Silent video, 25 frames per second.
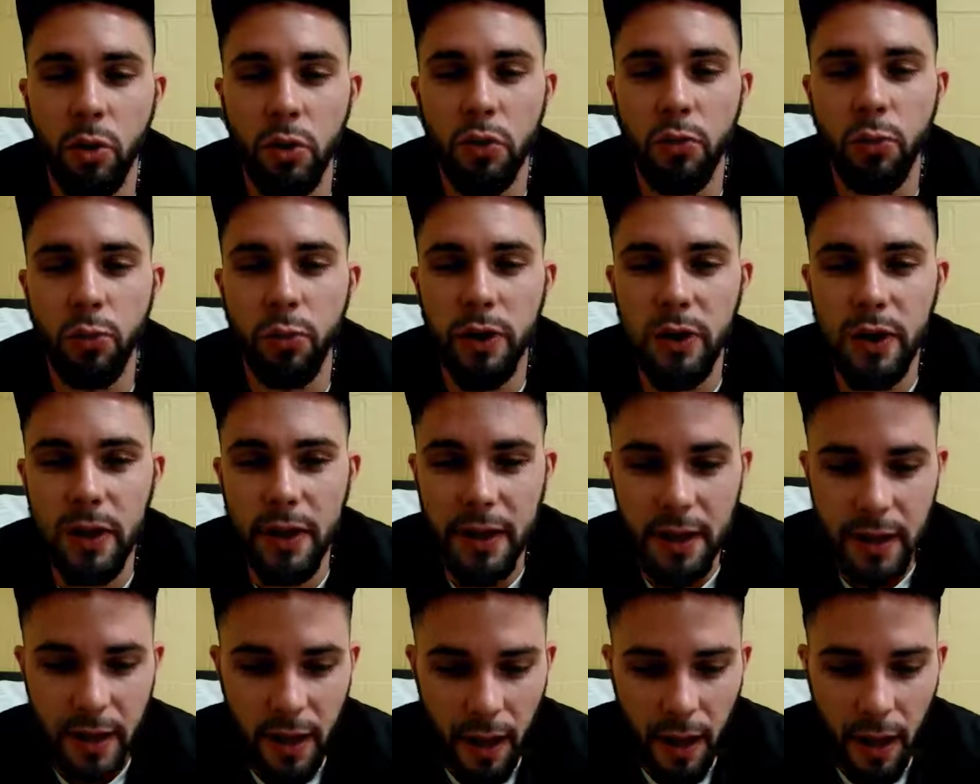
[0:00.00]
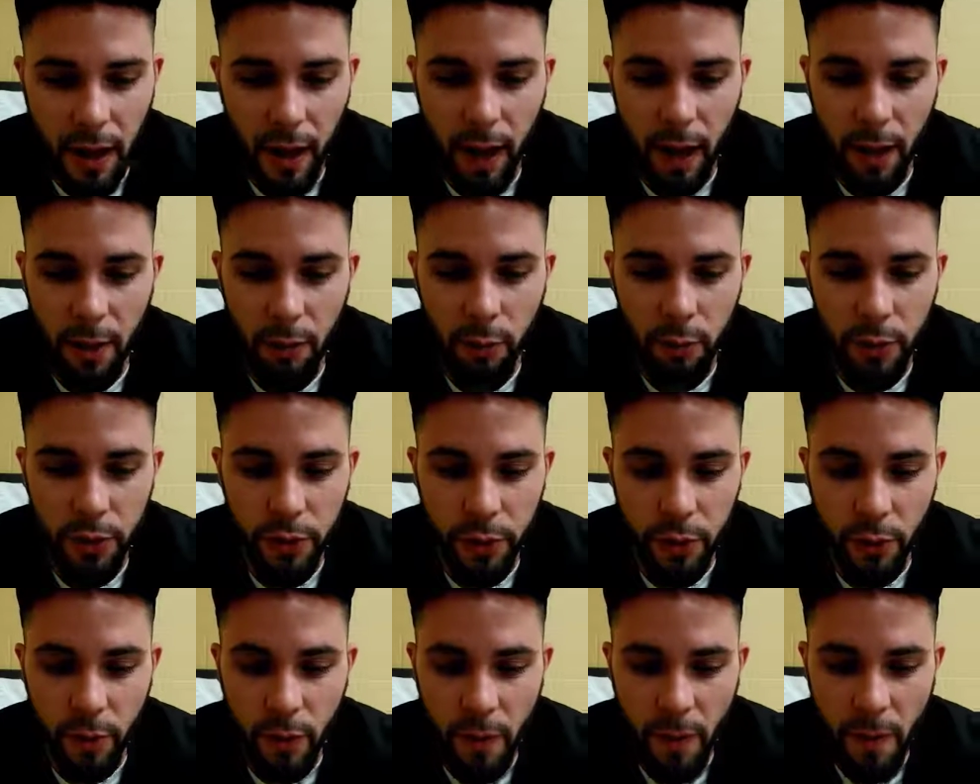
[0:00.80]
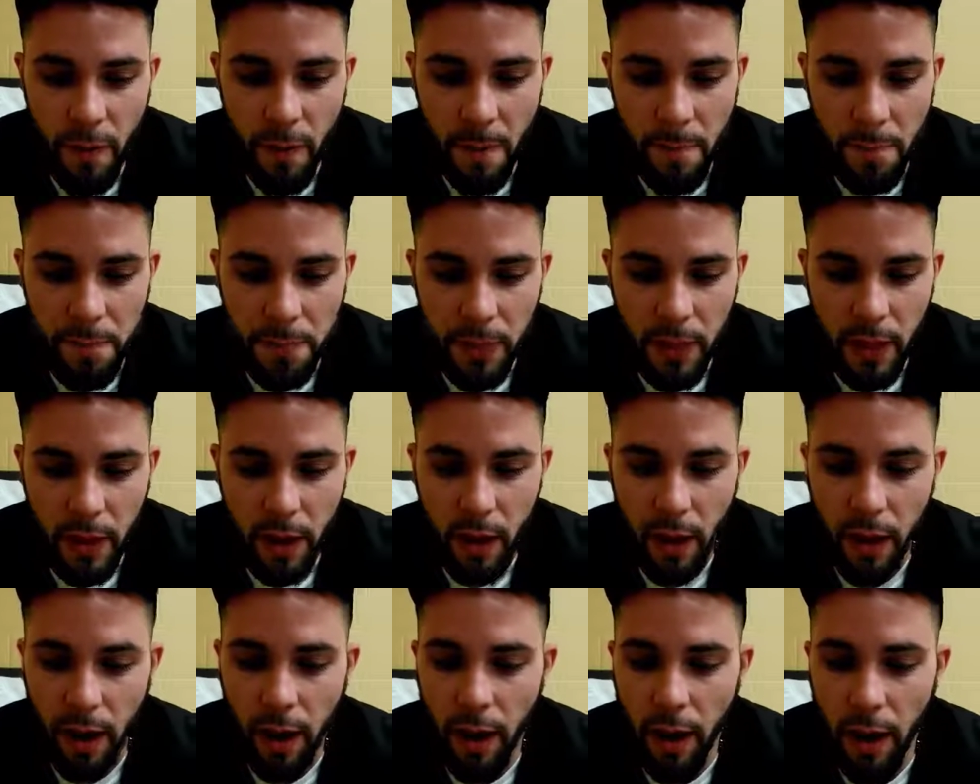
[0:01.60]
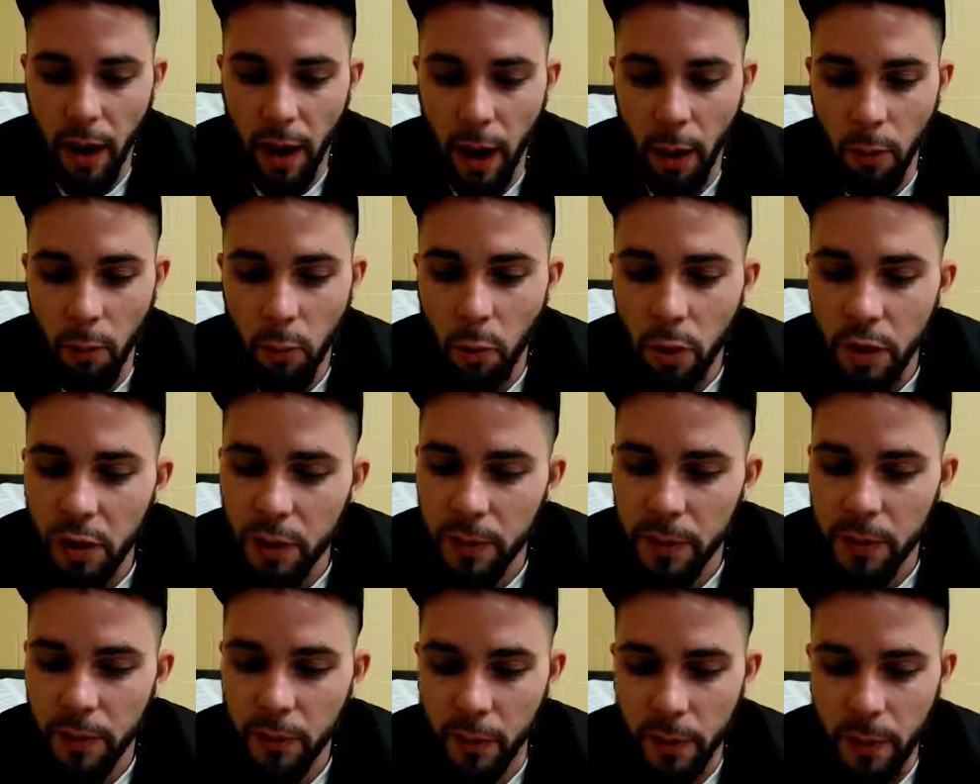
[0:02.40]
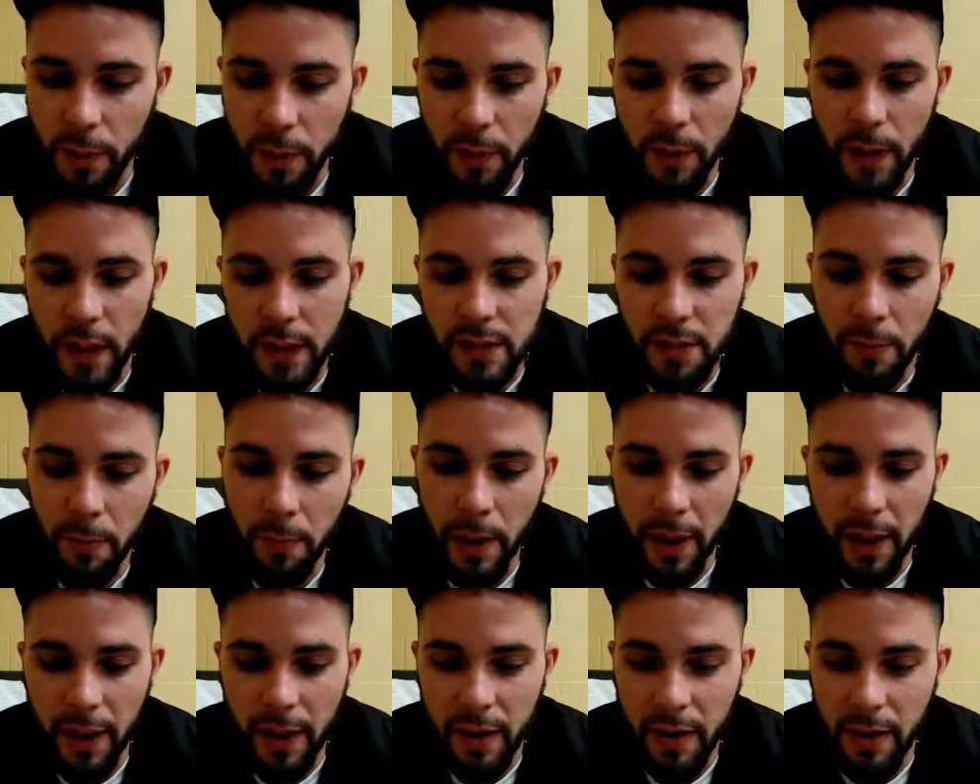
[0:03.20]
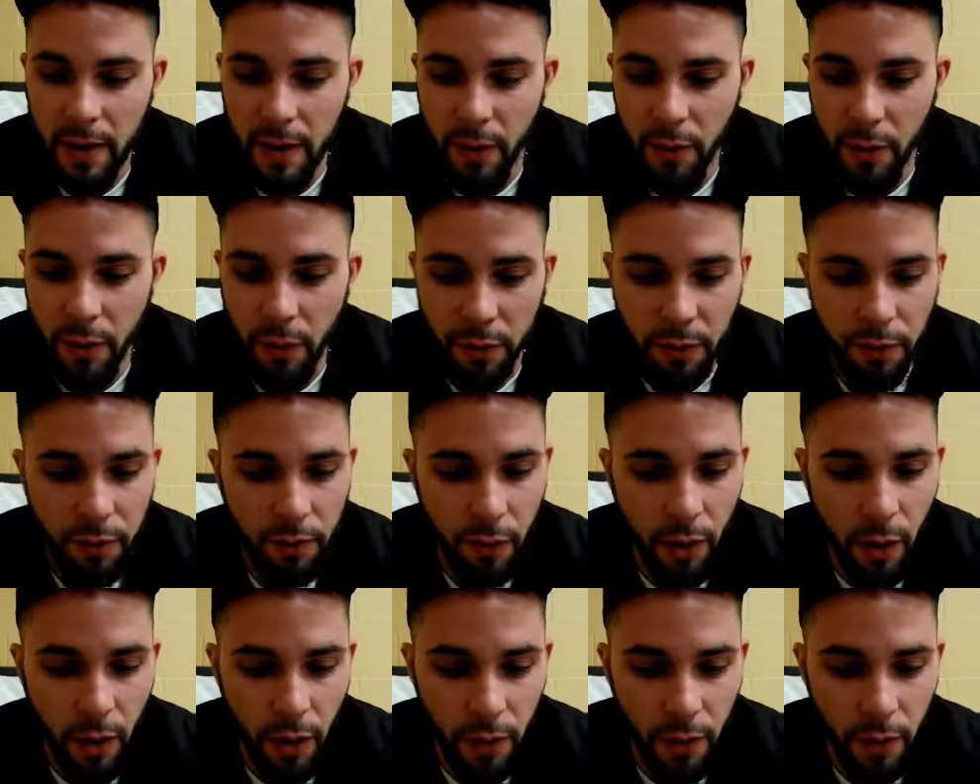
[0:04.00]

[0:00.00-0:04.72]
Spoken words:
Lord willing, I will. I want to be remembered as a man, the